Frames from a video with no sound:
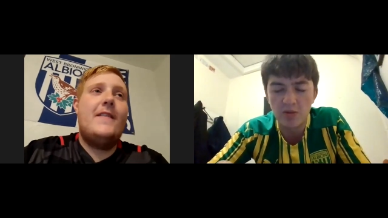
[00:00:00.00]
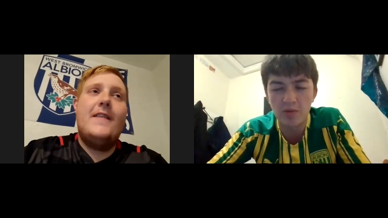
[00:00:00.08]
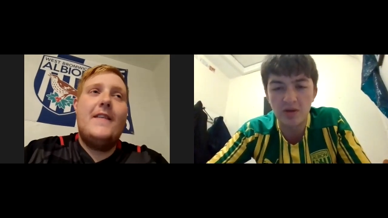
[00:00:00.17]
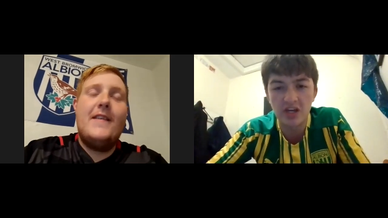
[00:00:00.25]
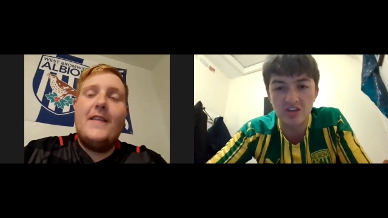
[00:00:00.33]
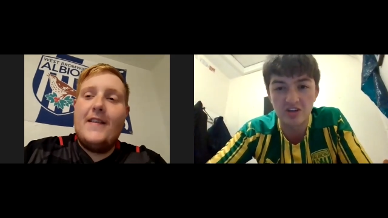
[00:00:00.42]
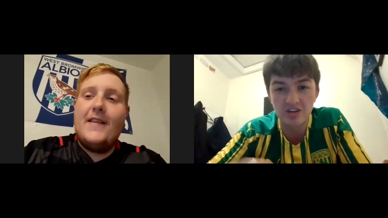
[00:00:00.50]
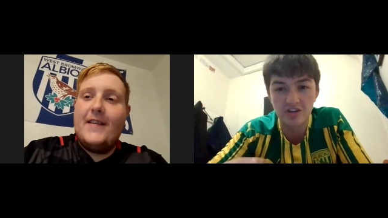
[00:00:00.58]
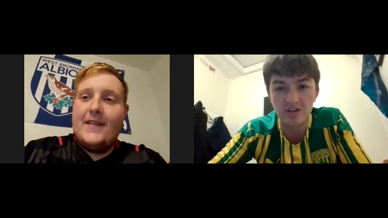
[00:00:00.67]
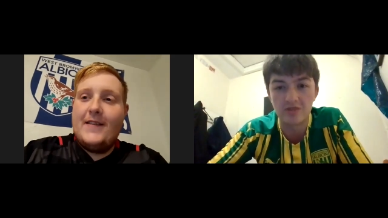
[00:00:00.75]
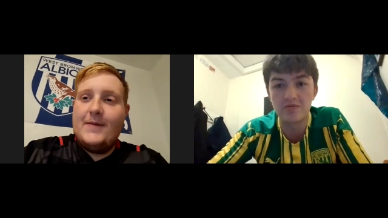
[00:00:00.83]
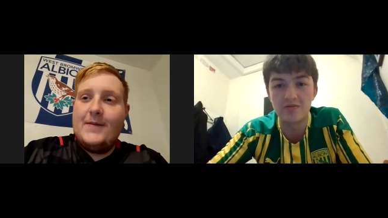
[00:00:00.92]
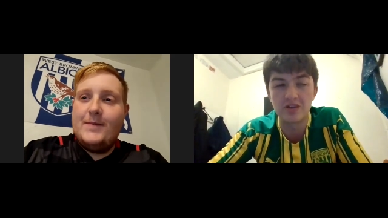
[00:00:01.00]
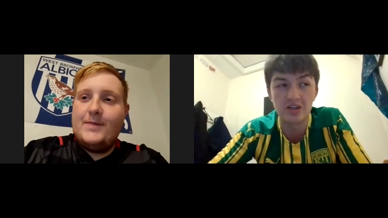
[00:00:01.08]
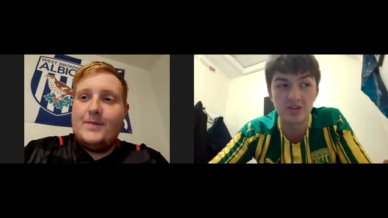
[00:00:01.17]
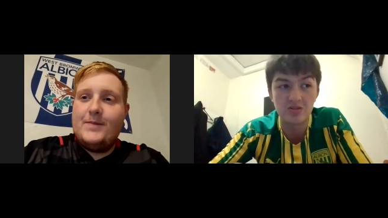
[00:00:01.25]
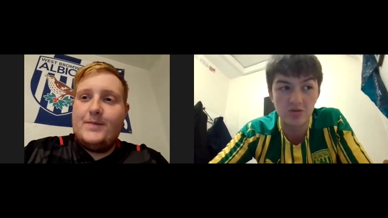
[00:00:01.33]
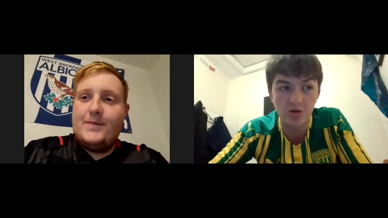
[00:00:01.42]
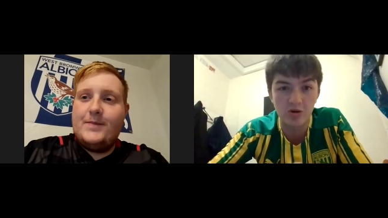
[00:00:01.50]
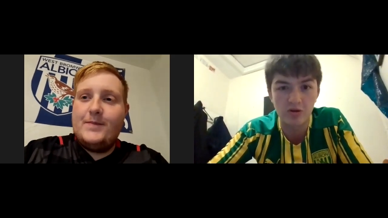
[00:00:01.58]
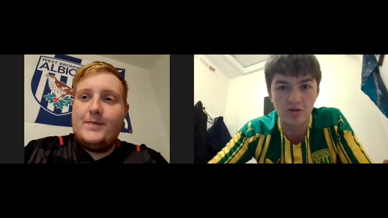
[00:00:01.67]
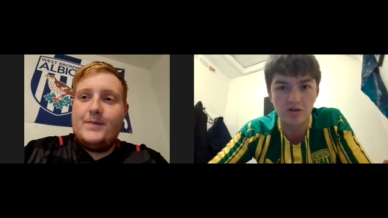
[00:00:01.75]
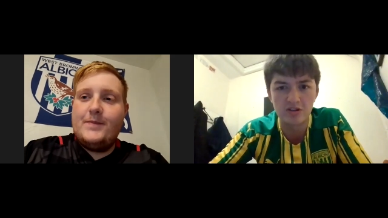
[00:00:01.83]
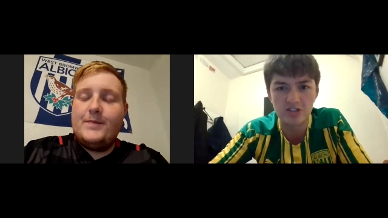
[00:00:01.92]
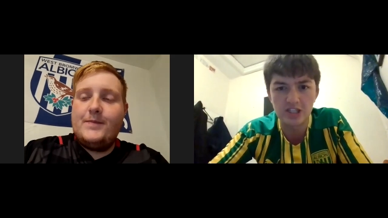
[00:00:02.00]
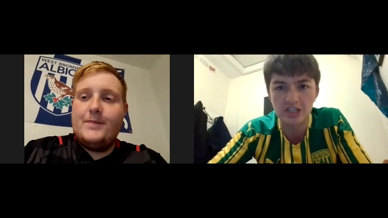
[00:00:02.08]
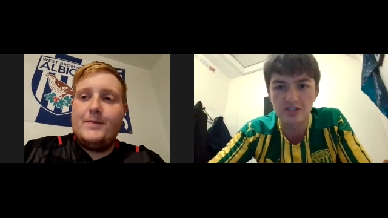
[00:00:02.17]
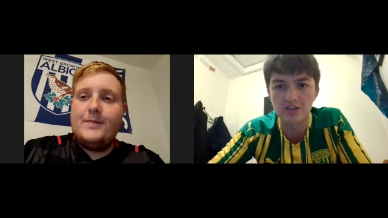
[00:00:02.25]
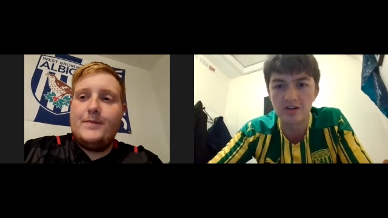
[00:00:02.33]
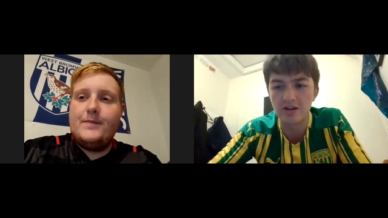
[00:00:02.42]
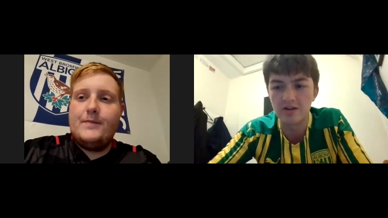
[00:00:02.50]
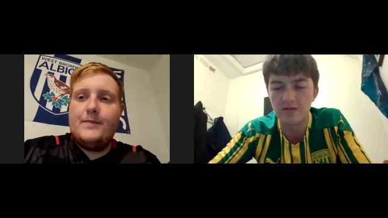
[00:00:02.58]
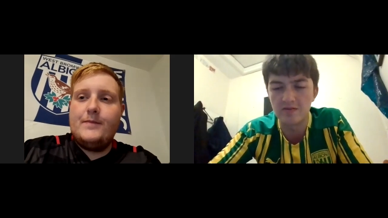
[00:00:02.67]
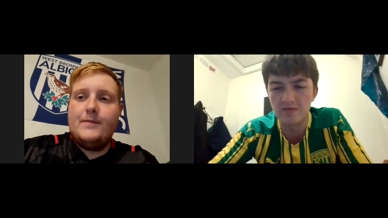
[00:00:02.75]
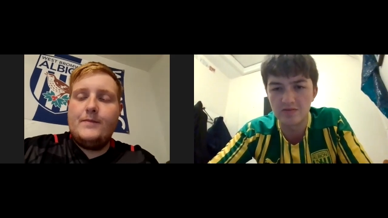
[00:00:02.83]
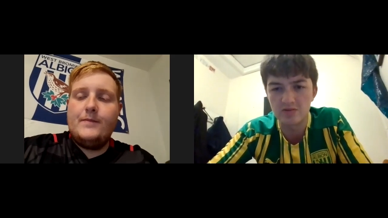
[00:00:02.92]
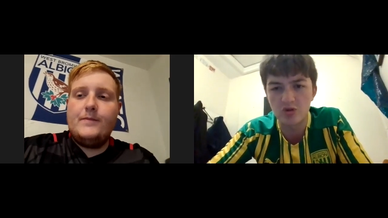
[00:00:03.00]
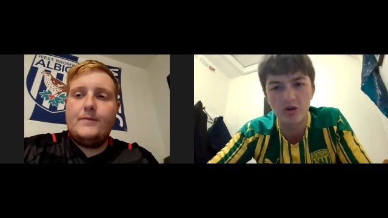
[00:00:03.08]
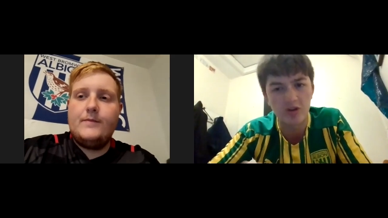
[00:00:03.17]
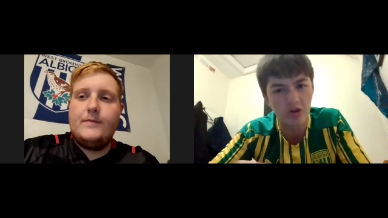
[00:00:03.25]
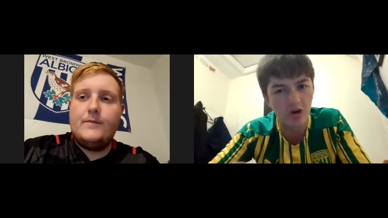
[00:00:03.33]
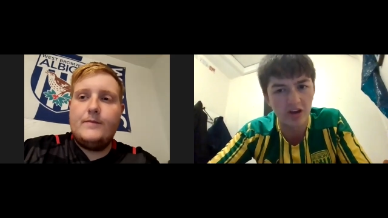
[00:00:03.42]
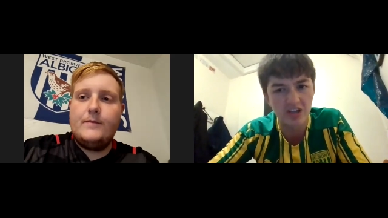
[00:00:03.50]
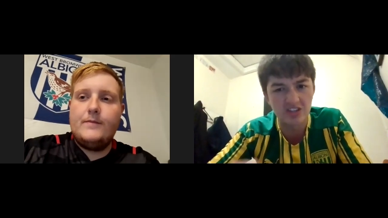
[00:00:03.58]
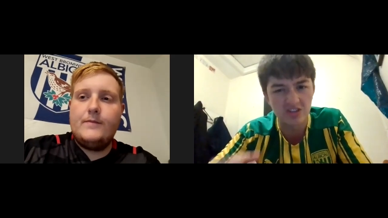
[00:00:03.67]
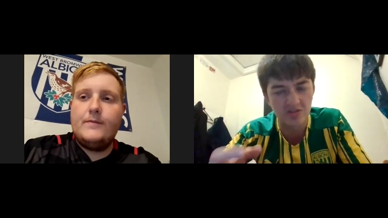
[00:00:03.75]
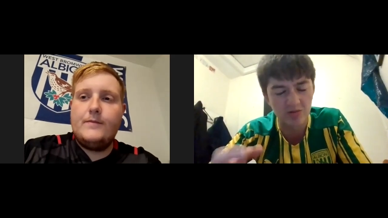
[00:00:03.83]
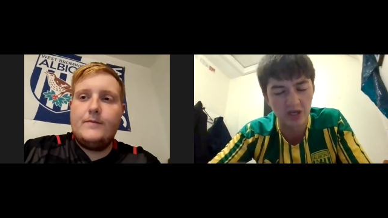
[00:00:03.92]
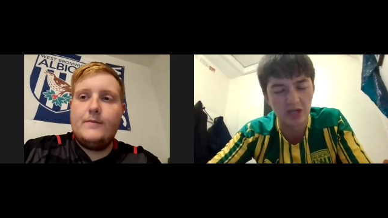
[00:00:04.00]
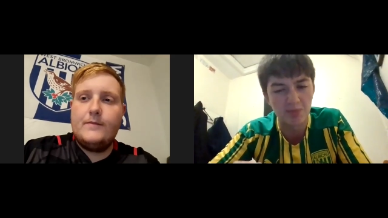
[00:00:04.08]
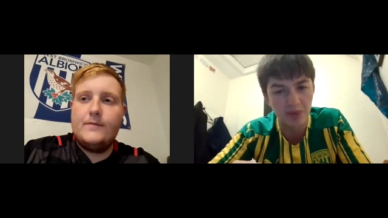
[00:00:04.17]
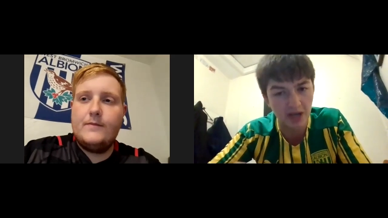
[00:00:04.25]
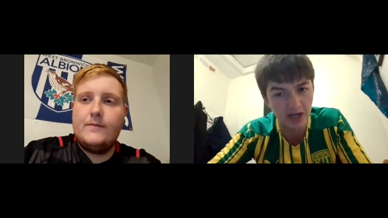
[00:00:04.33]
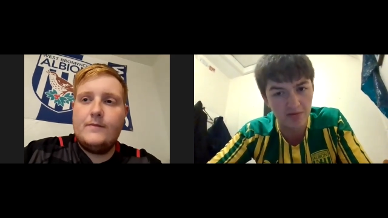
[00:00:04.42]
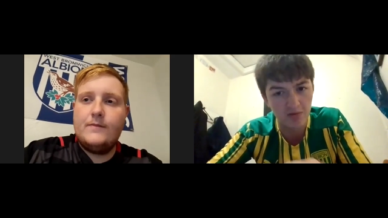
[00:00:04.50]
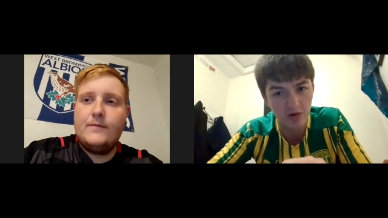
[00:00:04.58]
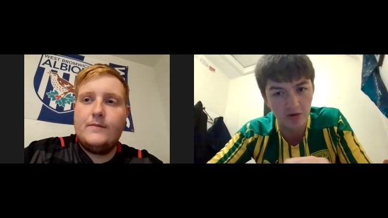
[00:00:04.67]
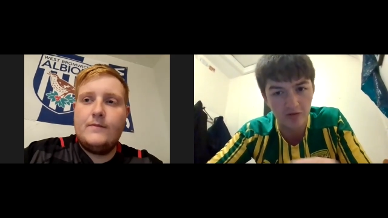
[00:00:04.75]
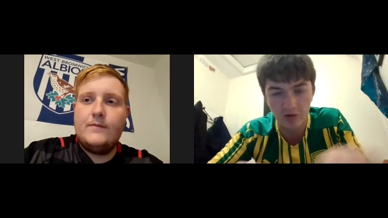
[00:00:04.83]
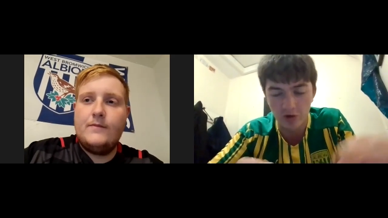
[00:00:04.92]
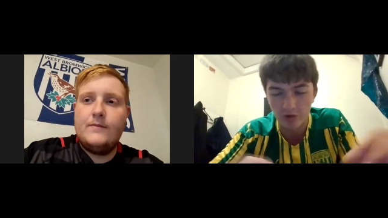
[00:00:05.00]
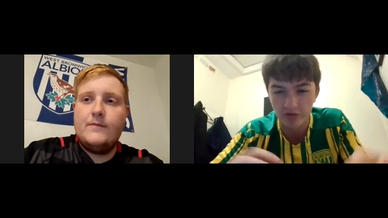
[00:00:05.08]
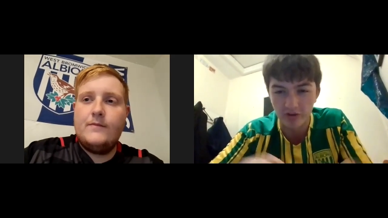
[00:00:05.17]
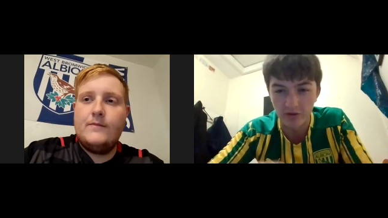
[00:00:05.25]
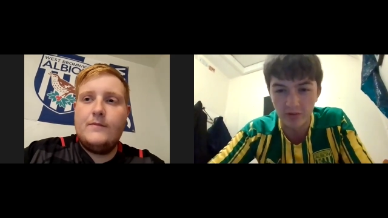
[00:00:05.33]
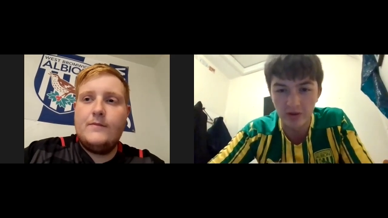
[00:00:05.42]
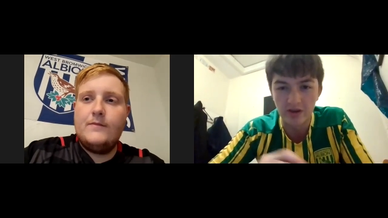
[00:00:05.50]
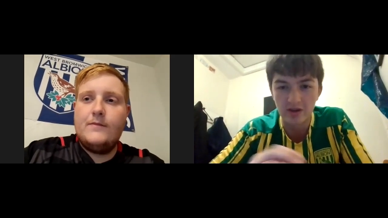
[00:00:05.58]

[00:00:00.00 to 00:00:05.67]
Speaker 1: But what we need to do is try and consistent, try and not hit a really bad run of form. So,